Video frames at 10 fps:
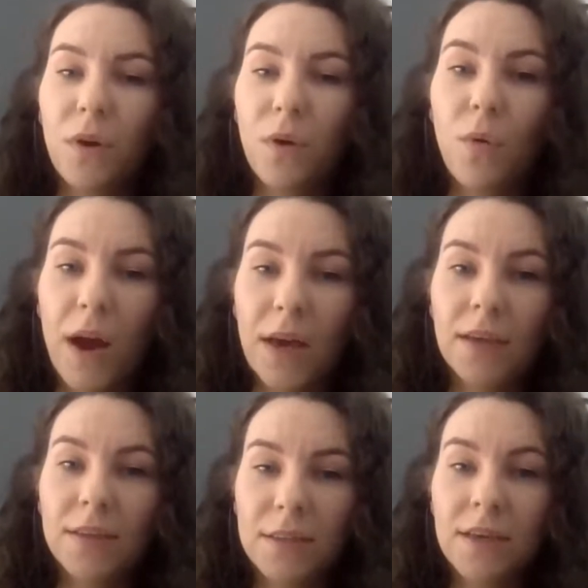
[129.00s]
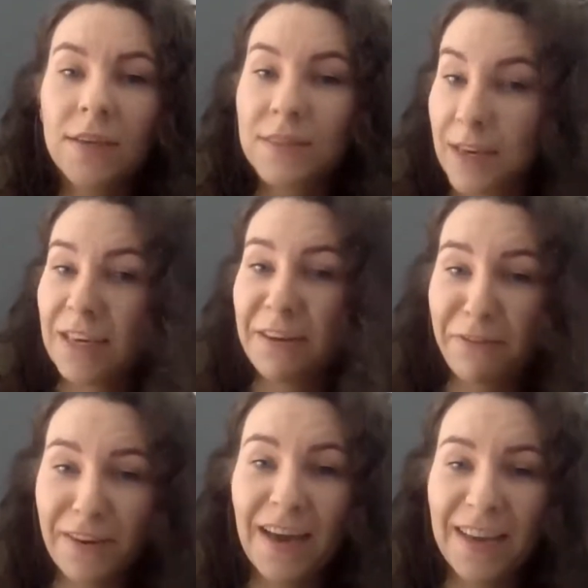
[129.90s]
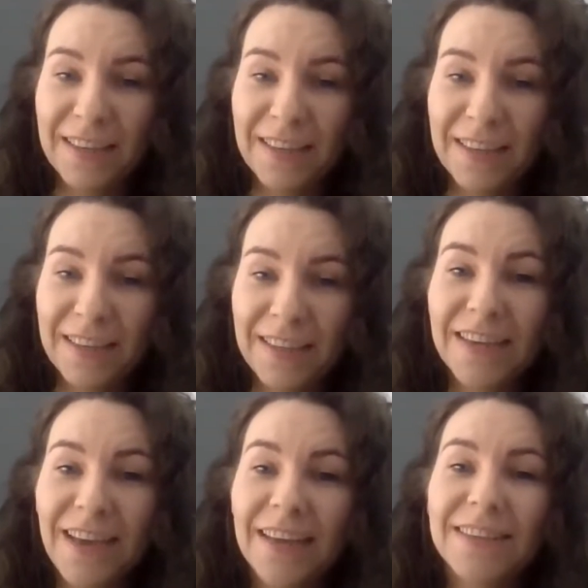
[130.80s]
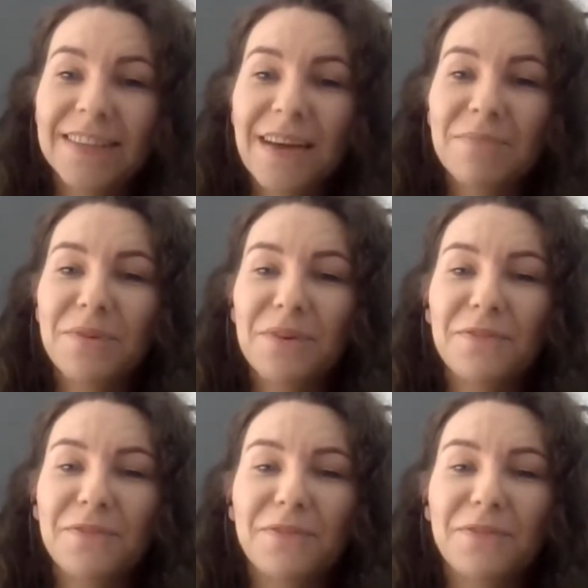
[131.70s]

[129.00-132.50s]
quite significant, and the number of